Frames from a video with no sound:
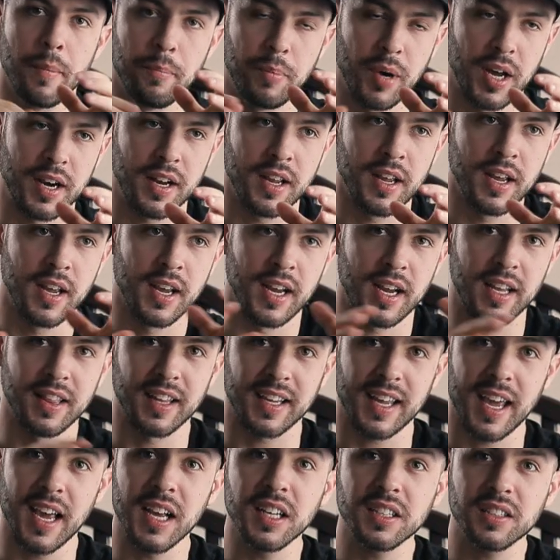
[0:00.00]
But in
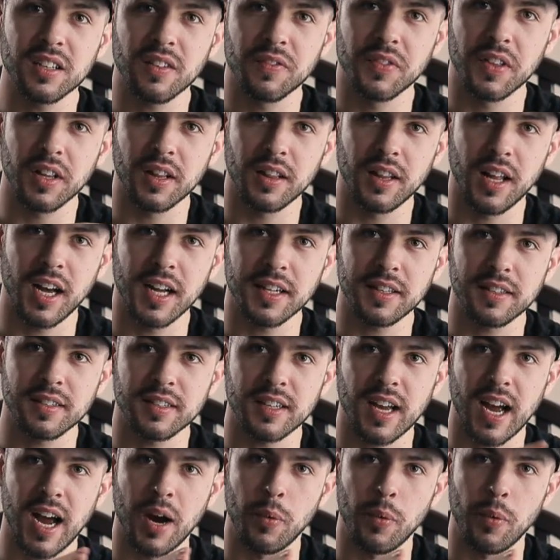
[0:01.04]
the case of the LUTs,